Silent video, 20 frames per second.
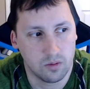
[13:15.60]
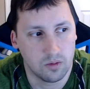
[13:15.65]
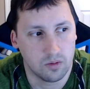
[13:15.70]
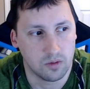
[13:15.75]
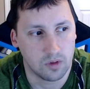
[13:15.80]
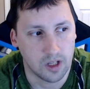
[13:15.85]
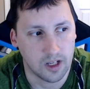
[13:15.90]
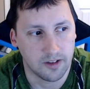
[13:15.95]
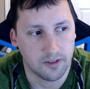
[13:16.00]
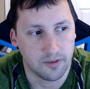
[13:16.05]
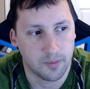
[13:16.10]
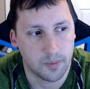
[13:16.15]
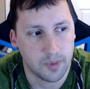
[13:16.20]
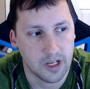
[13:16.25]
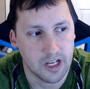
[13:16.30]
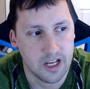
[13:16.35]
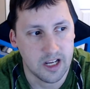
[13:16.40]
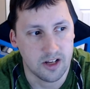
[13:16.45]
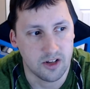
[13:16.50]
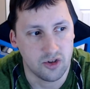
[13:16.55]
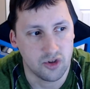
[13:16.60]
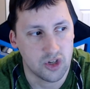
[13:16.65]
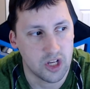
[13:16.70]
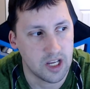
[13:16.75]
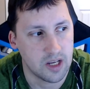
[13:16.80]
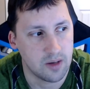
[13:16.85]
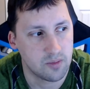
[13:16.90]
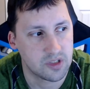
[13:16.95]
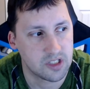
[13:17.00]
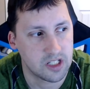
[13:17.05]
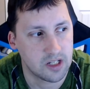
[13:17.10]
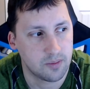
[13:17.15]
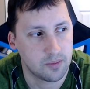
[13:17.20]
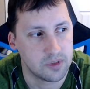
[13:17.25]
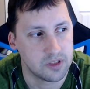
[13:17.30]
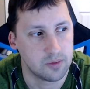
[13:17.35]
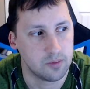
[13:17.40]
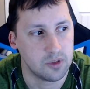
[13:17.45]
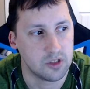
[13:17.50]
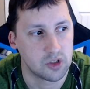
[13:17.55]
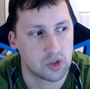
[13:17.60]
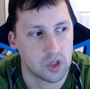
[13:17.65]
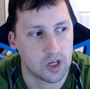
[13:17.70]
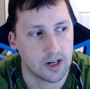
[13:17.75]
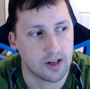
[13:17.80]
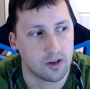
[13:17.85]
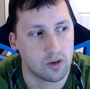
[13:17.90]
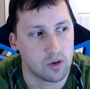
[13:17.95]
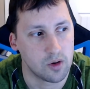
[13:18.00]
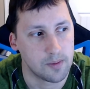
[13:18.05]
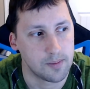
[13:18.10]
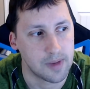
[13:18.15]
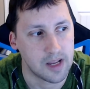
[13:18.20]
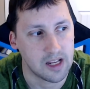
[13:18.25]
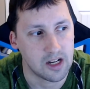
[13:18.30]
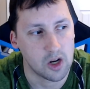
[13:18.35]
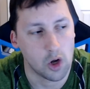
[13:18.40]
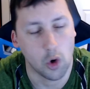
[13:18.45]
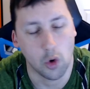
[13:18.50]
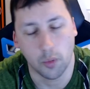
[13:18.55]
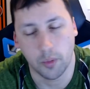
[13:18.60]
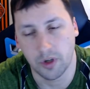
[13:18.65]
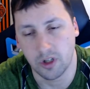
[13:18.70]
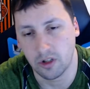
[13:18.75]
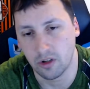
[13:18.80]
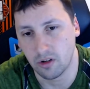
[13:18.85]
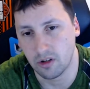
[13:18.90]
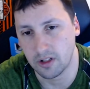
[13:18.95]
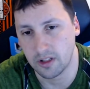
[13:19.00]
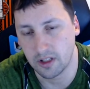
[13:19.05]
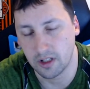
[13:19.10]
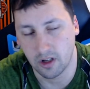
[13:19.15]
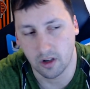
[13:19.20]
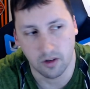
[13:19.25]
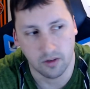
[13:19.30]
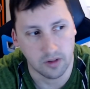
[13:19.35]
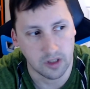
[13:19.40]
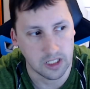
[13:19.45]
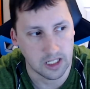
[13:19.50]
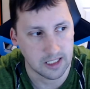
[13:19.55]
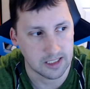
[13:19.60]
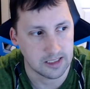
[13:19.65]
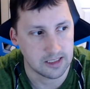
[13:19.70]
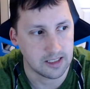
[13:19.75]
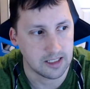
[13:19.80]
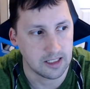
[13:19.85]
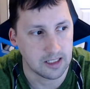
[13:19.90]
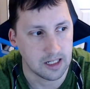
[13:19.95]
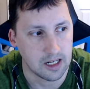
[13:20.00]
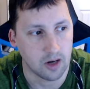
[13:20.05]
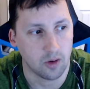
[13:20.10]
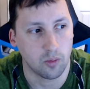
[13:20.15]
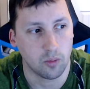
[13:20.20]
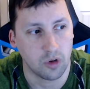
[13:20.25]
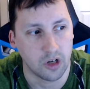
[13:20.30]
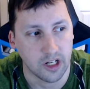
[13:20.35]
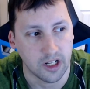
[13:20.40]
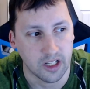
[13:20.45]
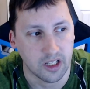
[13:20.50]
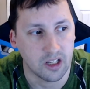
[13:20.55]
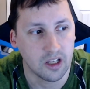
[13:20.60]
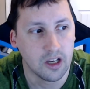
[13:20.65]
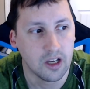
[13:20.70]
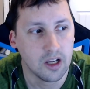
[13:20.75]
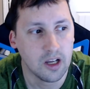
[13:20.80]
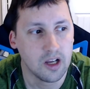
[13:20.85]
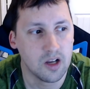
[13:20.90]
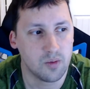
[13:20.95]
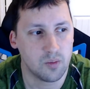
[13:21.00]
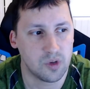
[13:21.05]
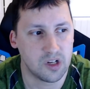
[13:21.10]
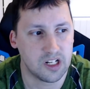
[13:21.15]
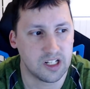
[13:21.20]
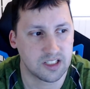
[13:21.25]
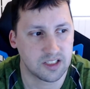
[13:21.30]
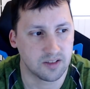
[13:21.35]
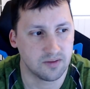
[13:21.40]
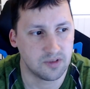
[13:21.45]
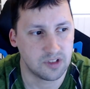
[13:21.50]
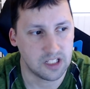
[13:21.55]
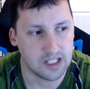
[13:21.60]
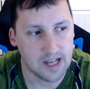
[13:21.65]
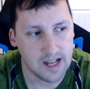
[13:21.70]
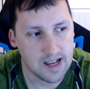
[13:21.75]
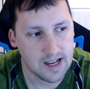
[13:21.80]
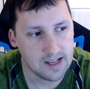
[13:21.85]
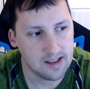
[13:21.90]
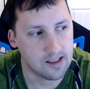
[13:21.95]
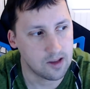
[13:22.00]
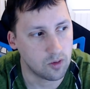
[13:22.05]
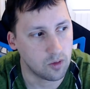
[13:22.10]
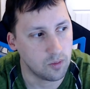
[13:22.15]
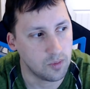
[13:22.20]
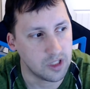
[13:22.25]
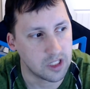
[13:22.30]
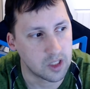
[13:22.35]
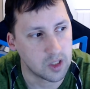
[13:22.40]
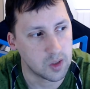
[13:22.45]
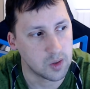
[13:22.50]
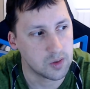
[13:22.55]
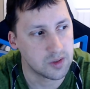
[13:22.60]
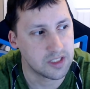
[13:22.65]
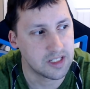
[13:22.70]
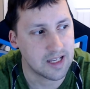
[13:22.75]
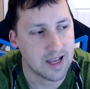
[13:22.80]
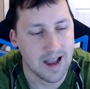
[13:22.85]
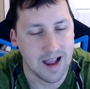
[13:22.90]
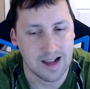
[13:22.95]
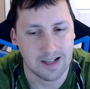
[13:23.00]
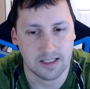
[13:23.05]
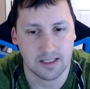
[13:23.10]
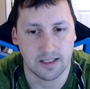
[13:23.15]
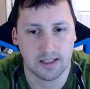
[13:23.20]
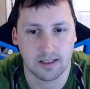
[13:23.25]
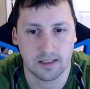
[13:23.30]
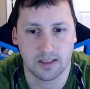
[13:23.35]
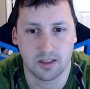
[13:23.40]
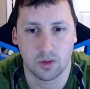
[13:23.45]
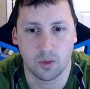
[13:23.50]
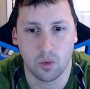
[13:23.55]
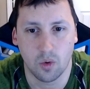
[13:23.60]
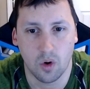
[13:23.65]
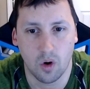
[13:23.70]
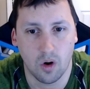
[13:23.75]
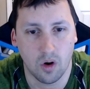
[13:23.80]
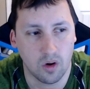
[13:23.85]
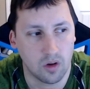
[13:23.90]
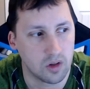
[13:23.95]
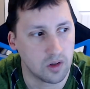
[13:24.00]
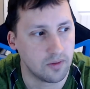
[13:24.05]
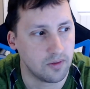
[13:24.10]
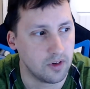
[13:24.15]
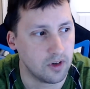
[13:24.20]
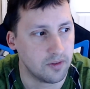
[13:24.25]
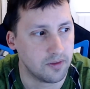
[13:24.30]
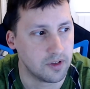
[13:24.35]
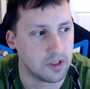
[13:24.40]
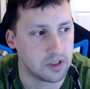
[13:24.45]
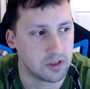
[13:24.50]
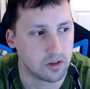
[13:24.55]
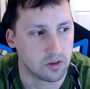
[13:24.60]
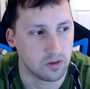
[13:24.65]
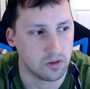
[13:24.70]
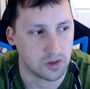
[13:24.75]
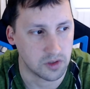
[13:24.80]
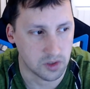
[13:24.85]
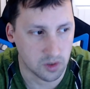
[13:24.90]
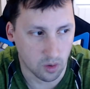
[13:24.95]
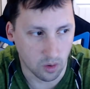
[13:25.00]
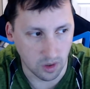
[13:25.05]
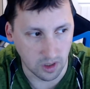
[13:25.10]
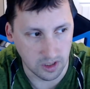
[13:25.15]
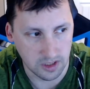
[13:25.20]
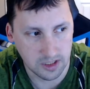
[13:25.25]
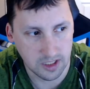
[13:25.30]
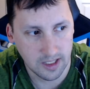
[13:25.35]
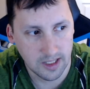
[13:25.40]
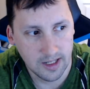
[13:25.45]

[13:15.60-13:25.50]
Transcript: Life page. GameStop has been trying to remain open during the COVID 19 outbreak, but as of today, they will be closing access to all of their physical stores.